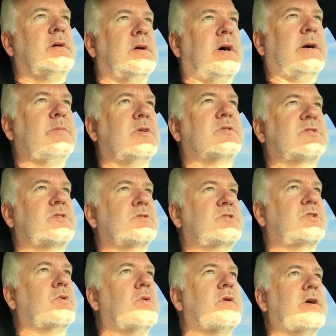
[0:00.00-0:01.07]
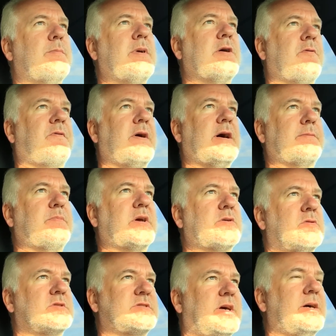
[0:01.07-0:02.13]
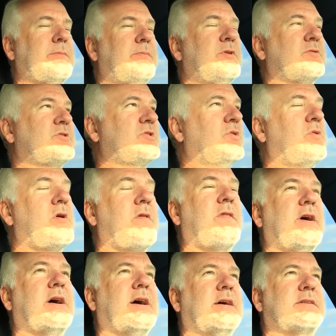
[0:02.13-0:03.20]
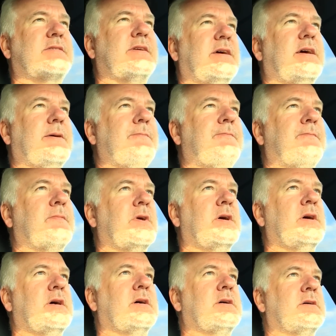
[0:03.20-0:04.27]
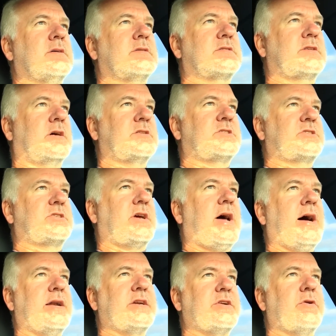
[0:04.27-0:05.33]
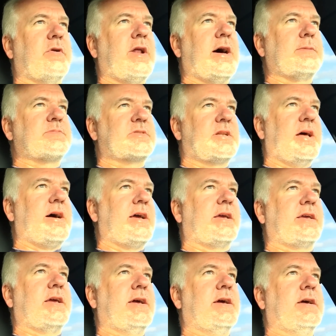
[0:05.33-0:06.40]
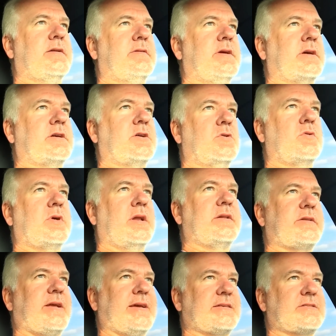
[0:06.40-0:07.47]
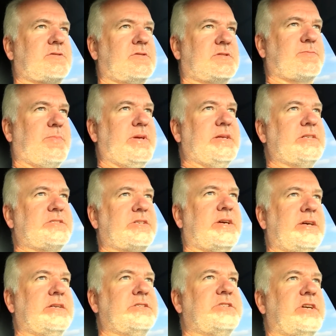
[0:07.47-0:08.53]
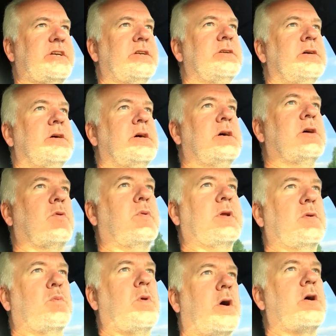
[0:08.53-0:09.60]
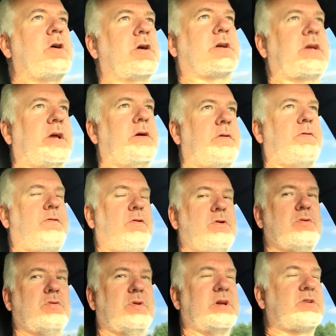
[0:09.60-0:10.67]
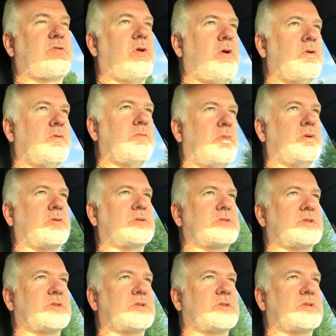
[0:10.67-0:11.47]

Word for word: I'm not so sure about that because I'm not sure that um, such Android apps like uh, the Google text to speech engine will work through the Chromebook.